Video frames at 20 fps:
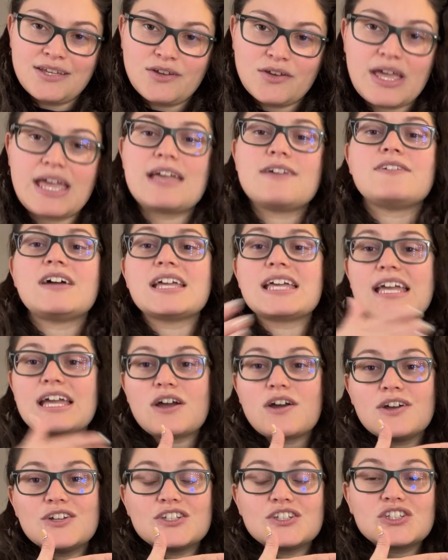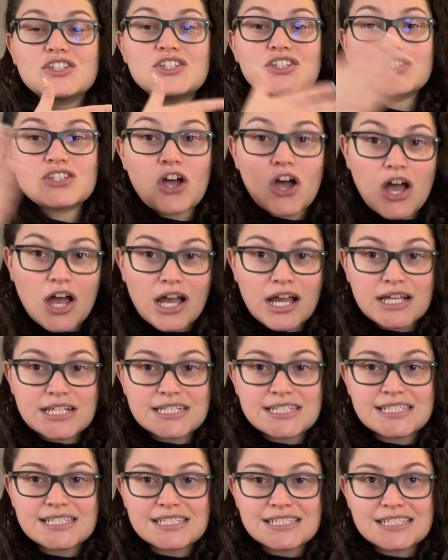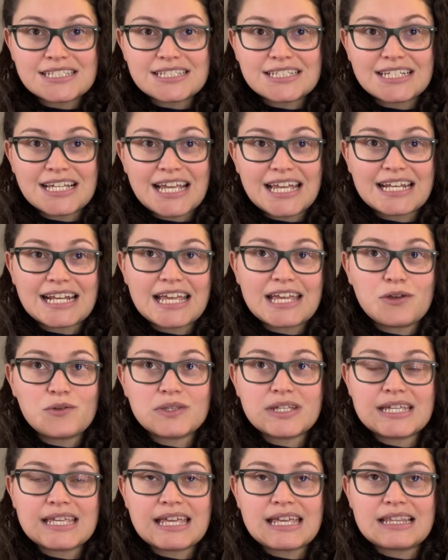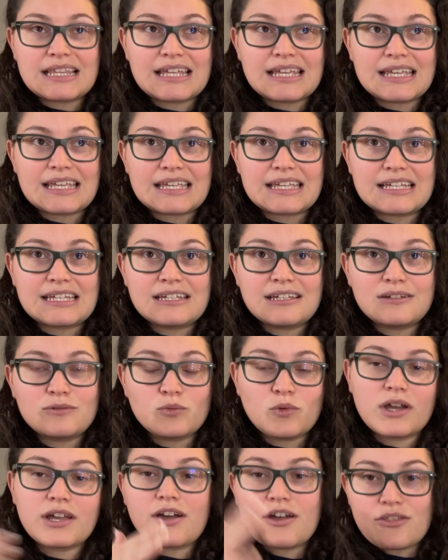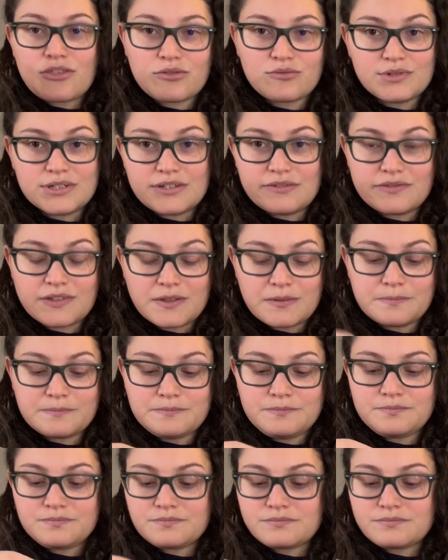okay, if I get socks and I only get like, well, I got three of them.